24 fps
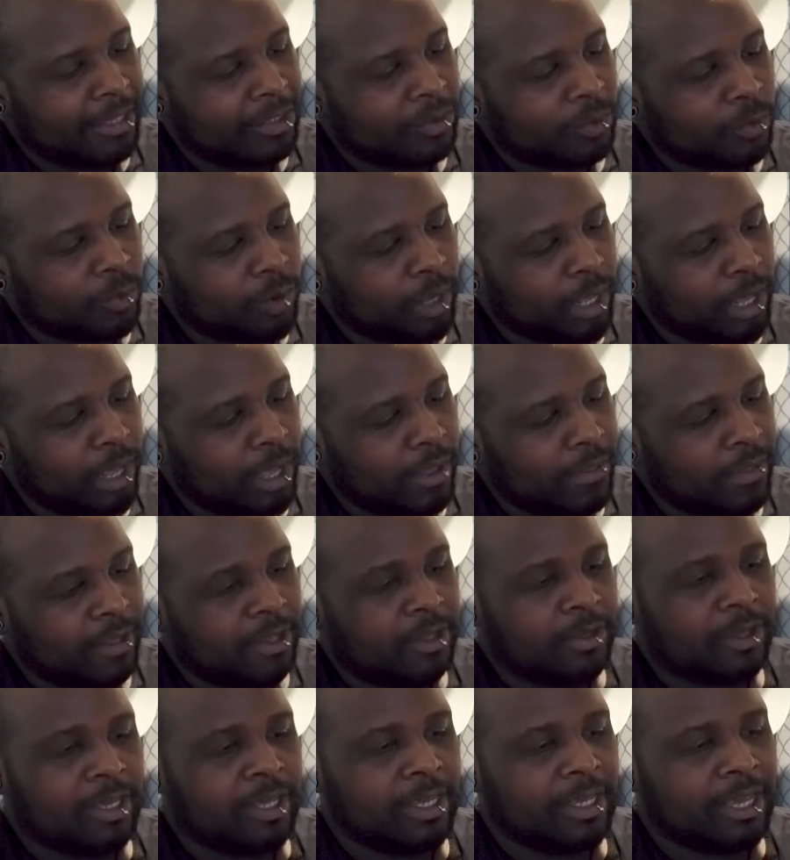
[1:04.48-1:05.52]
as well
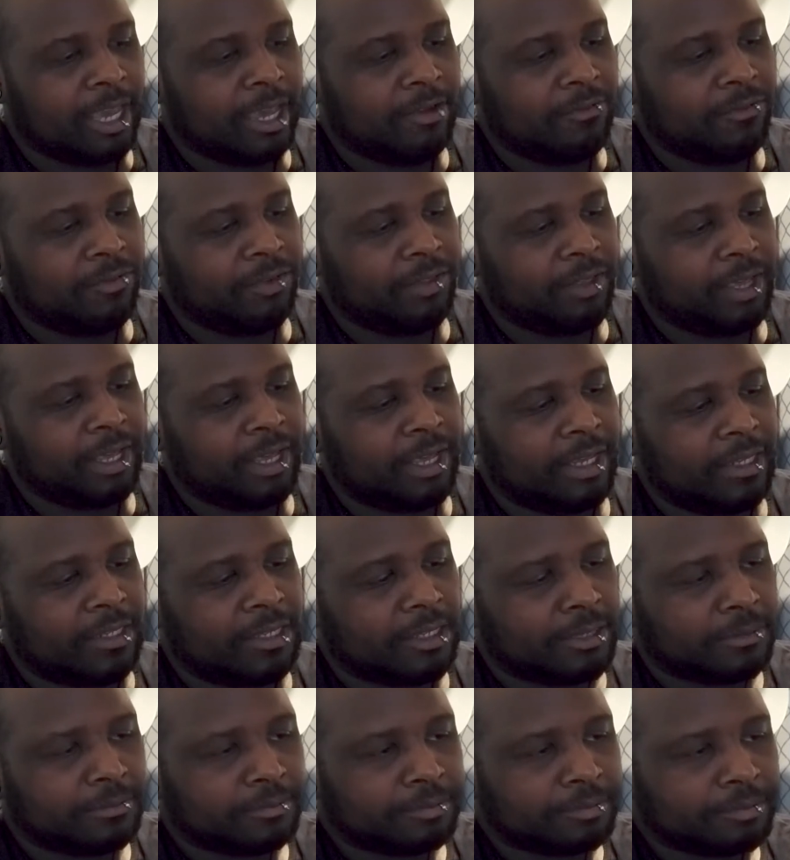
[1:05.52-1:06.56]
that you can get for
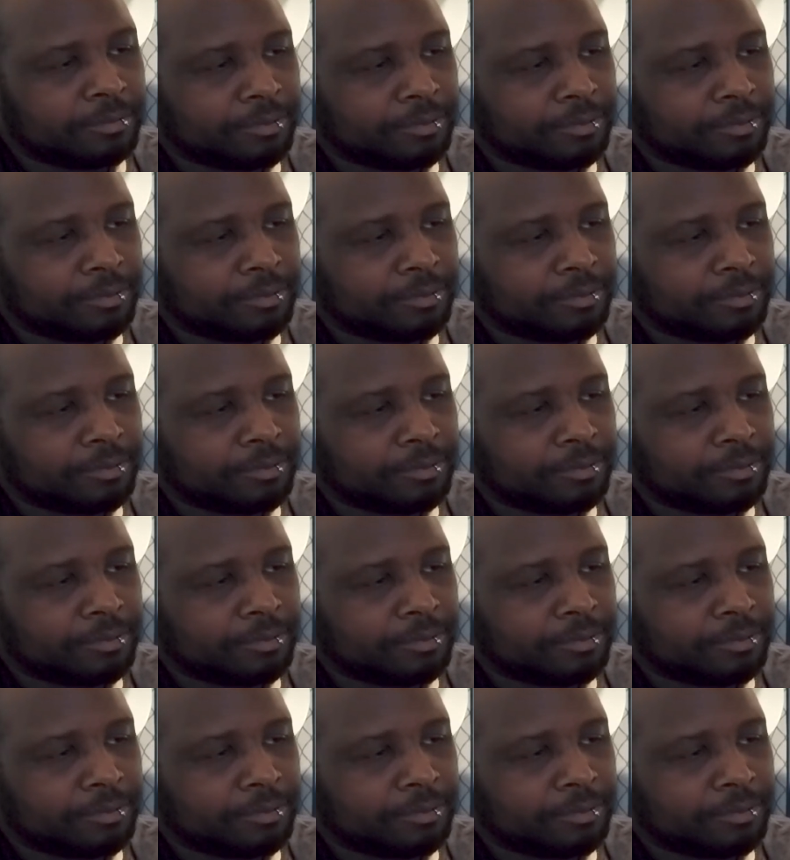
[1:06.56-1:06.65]
these.